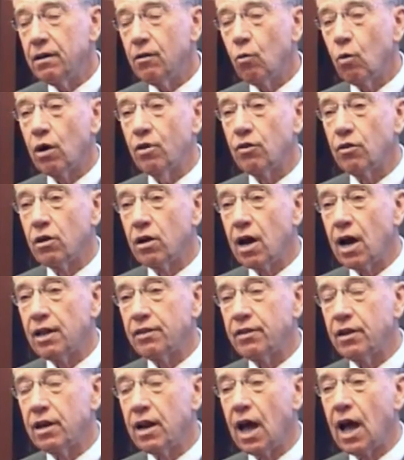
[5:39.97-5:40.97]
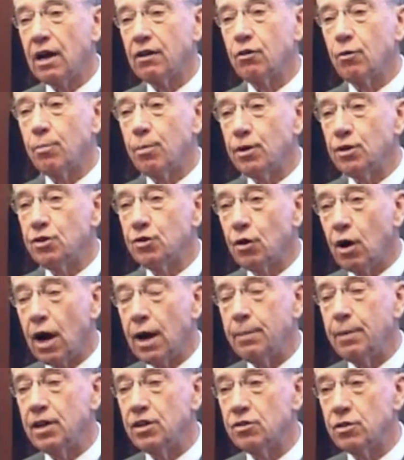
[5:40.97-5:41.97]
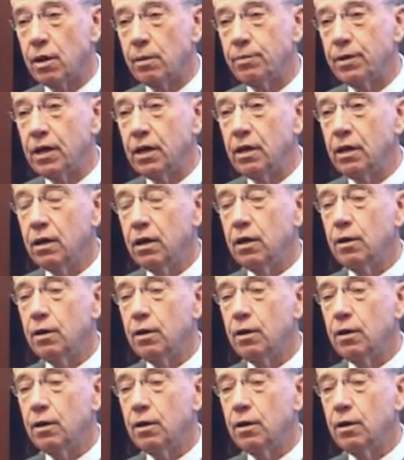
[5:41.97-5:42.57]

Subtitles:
whether or not the doctor prescribing something